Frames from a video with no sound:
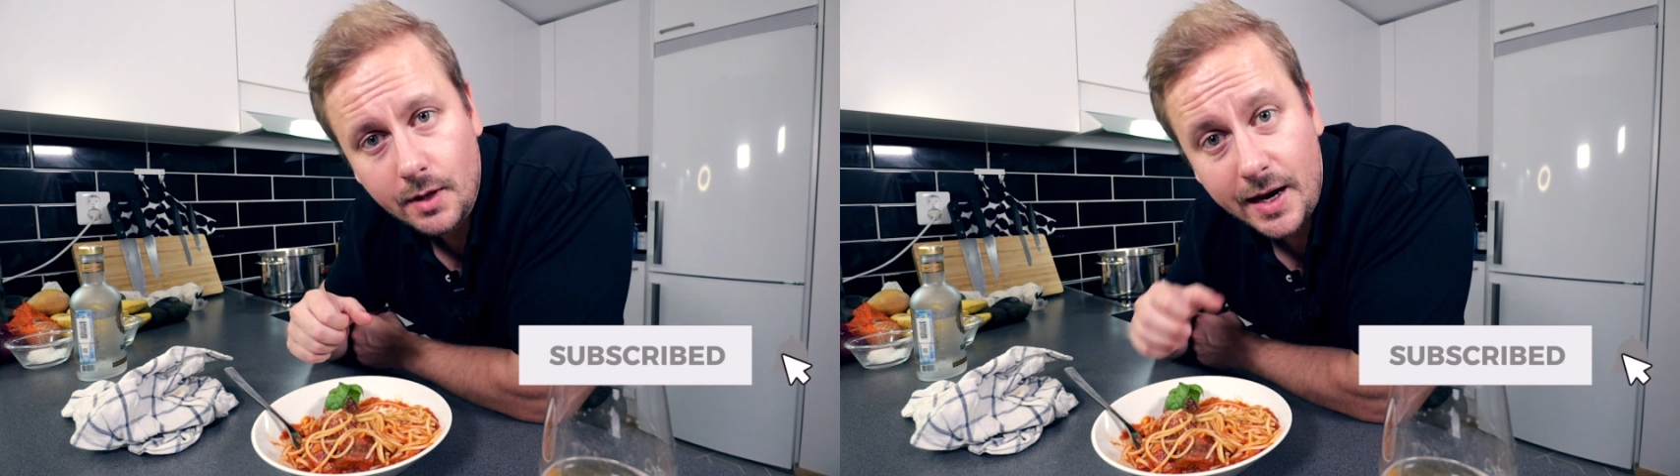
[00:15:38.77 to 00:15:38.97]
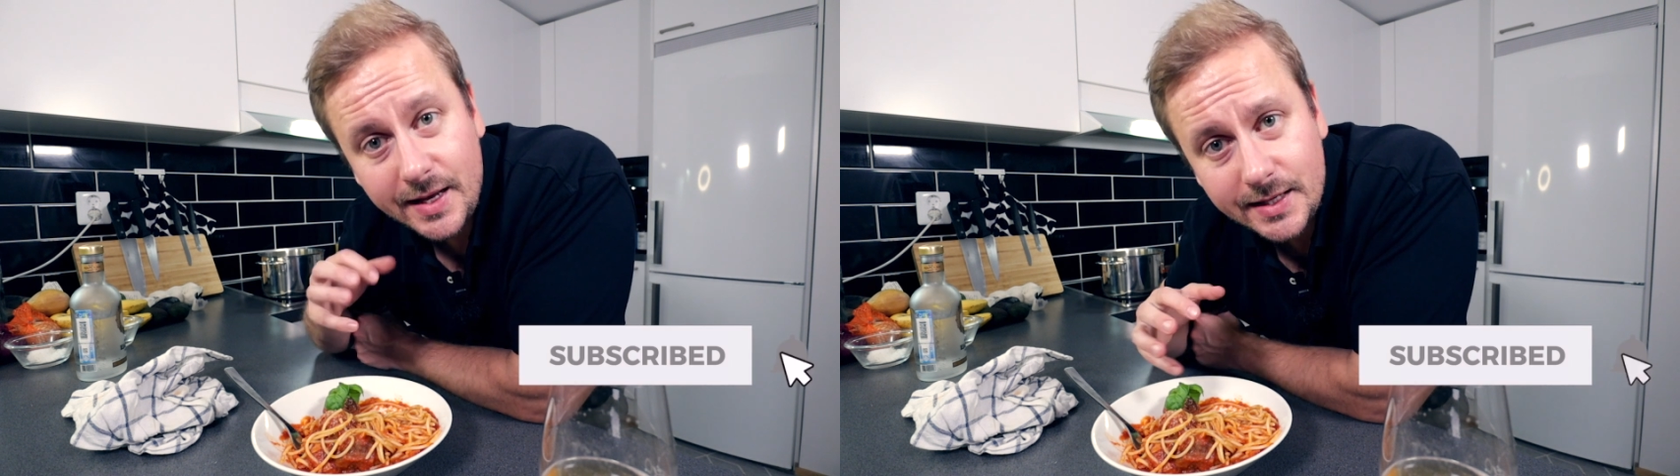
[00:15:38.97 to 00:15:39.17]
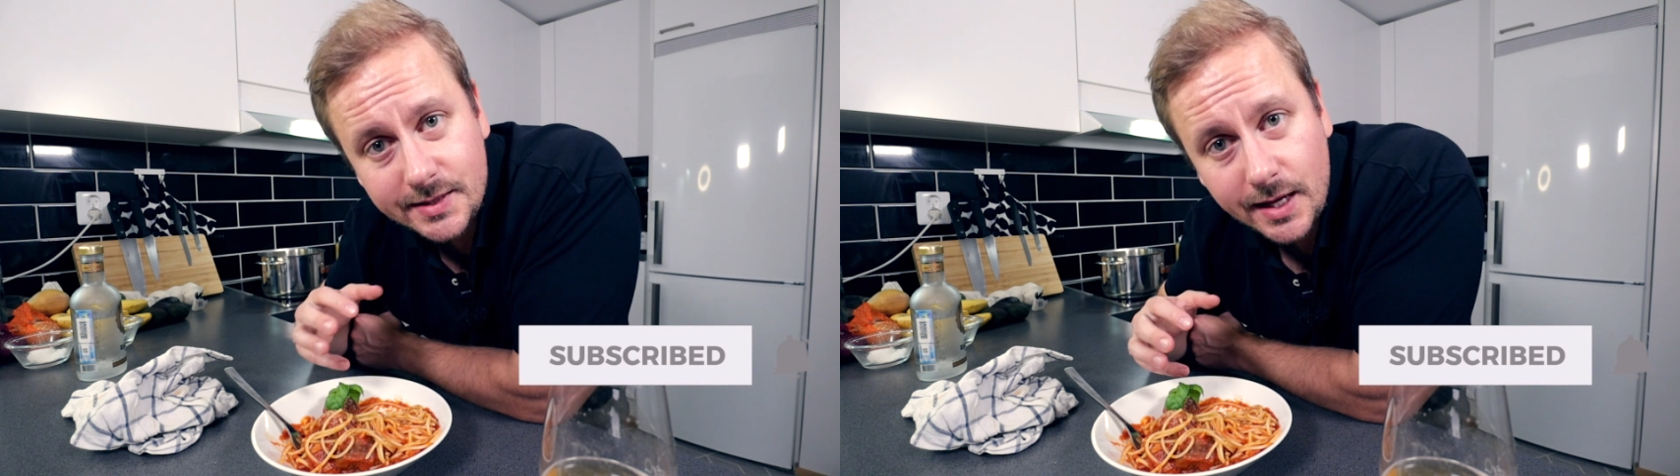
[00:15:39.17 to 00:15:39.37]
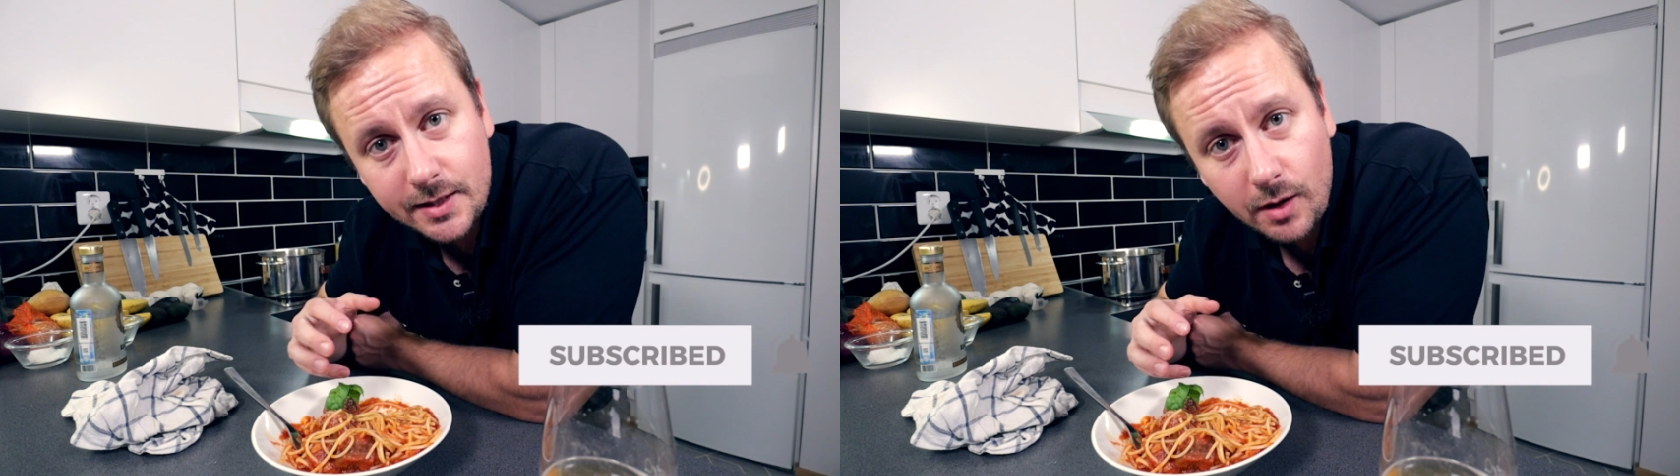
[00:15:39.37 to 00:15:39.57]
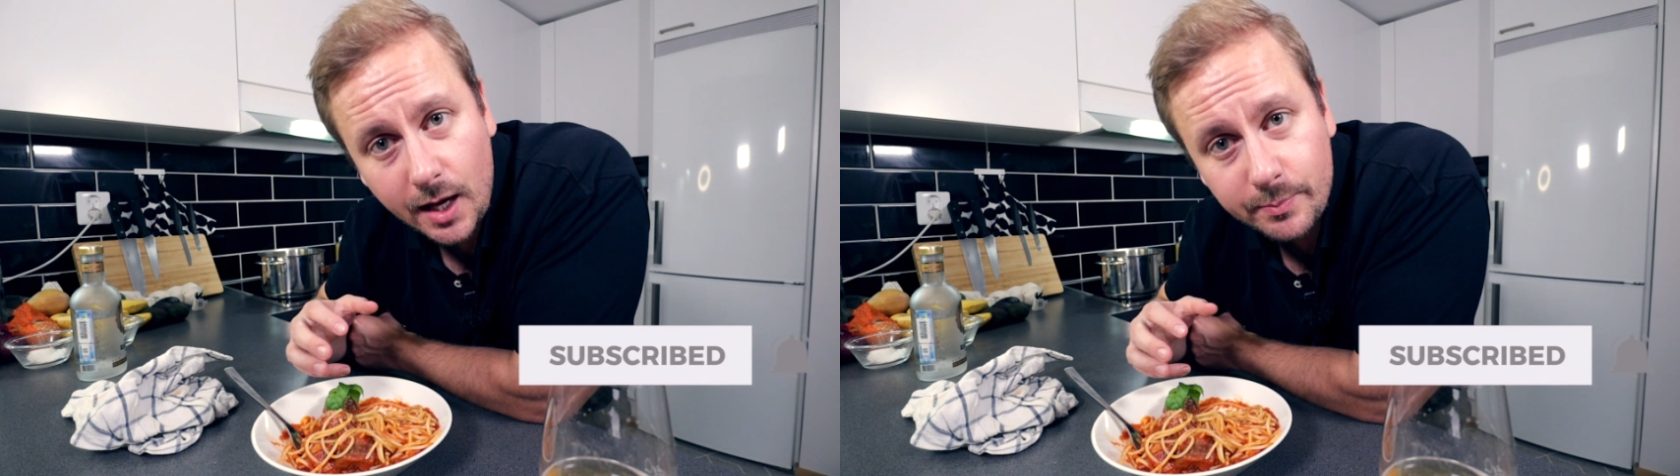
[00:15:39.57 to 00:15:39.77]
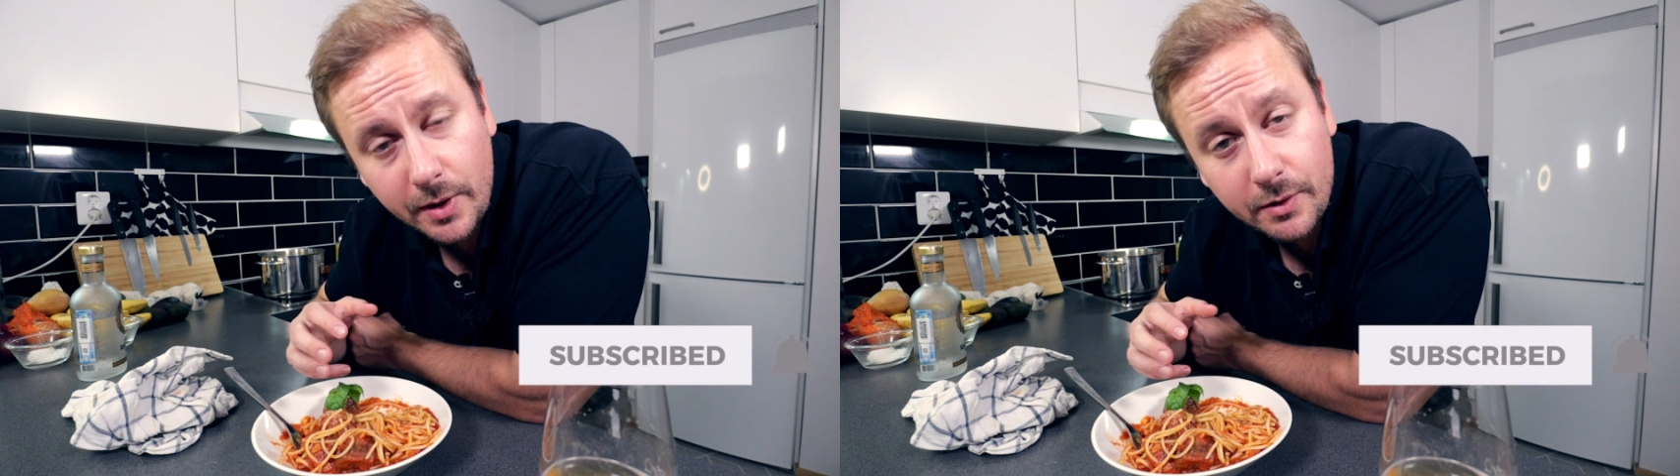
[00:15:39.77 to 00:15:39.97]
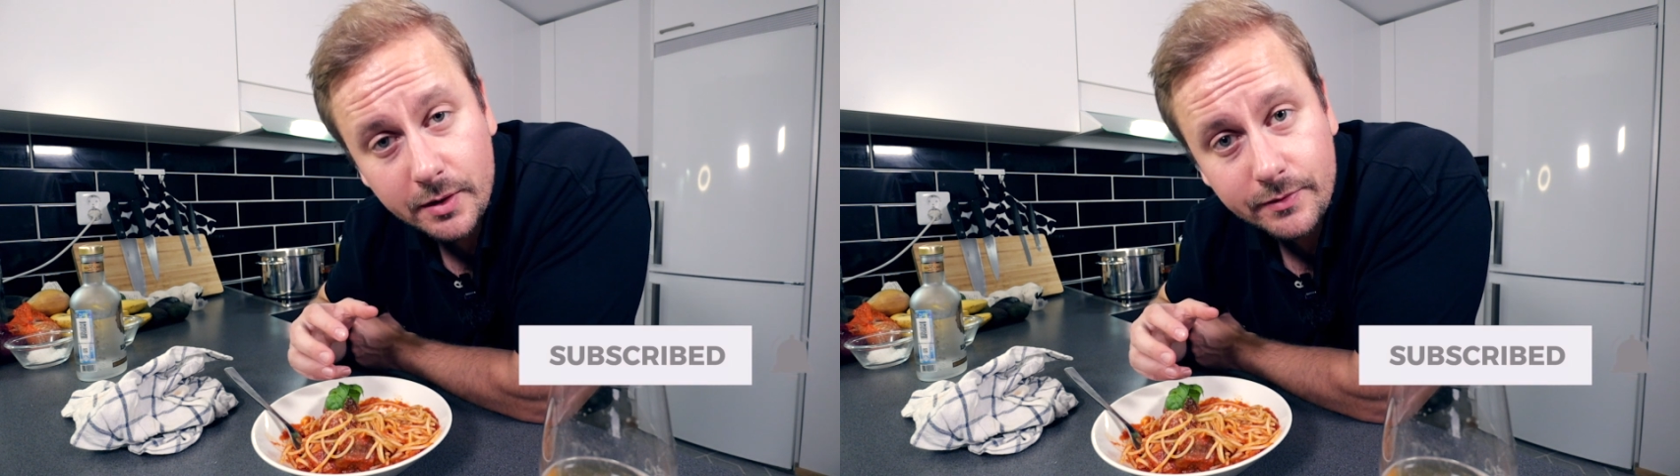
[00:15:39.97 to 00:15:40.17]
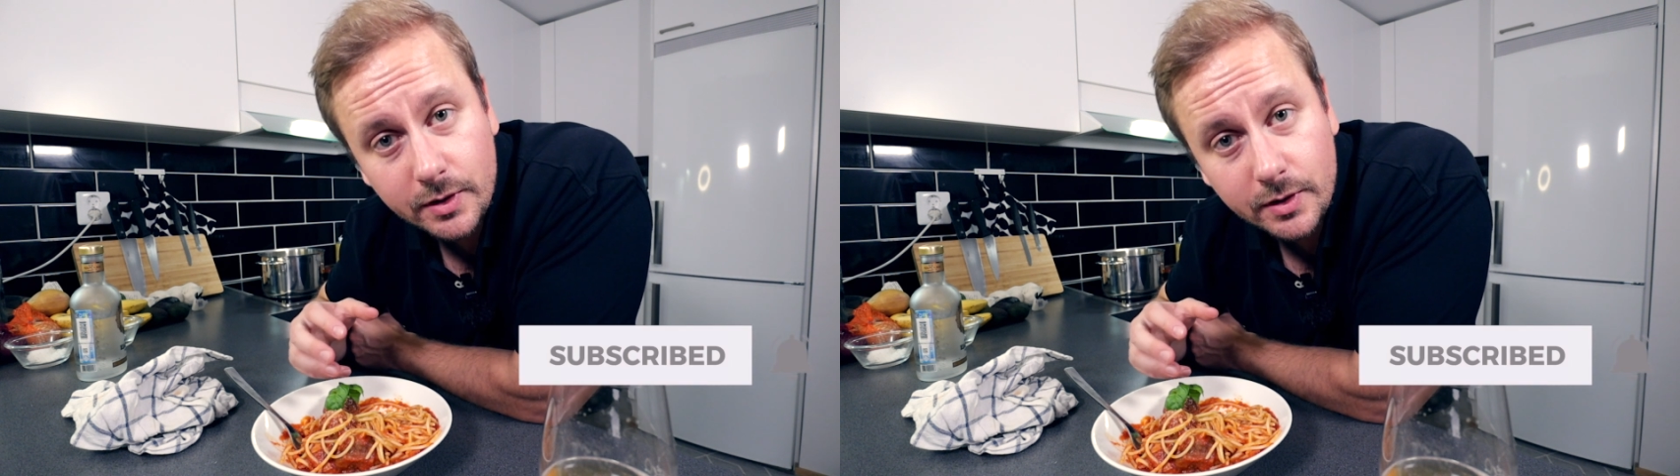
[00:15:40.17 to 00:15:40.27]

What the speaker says: and hit that like button if